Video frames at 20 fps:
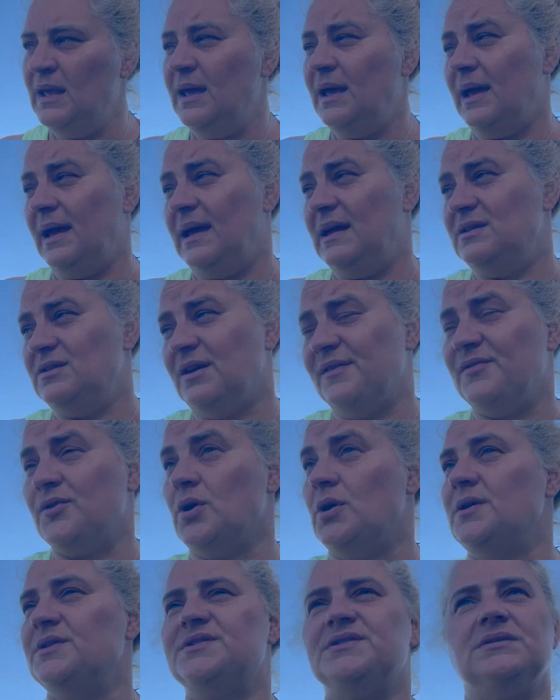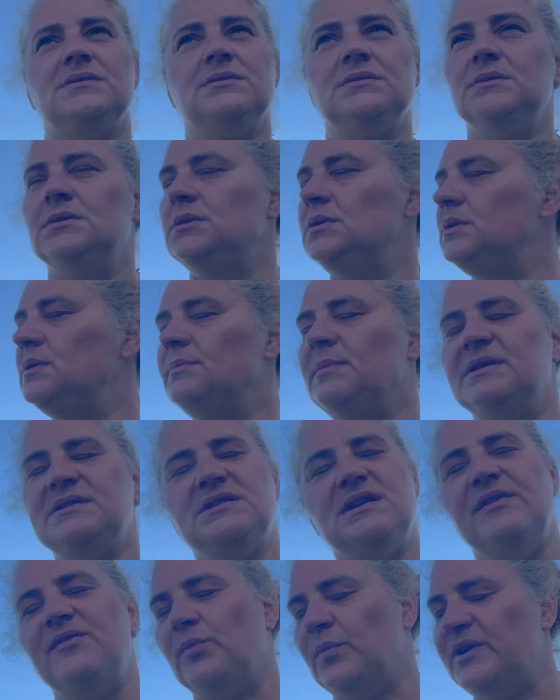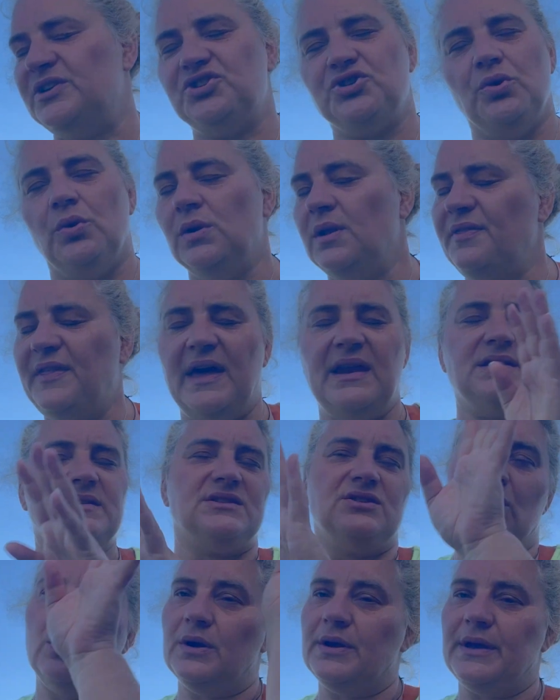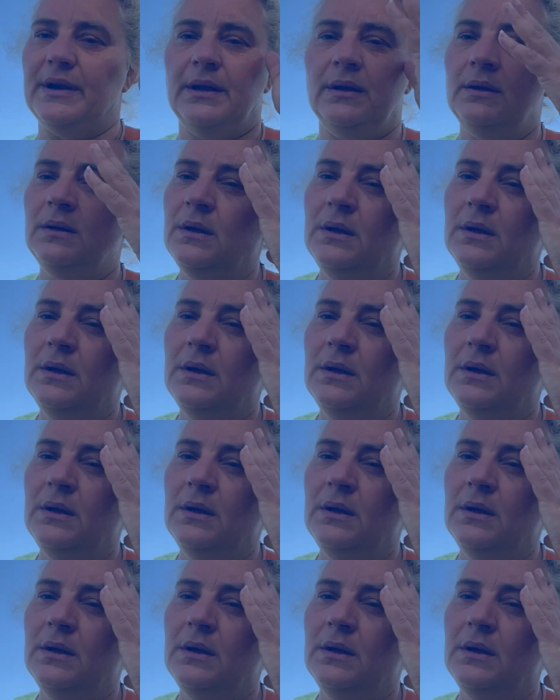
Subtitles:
And I've got my Stephen West shawl. That is not going to,